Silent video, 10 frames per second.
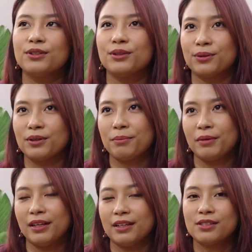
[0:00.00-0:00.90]
you know,
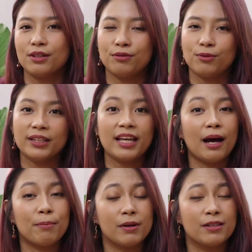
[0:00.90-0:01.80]
reminisce of what
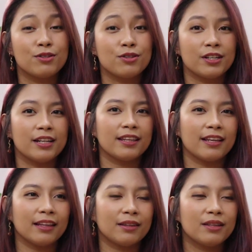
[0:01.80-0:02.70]
happened during
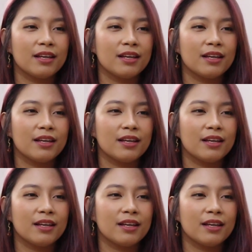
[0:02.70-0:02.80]
that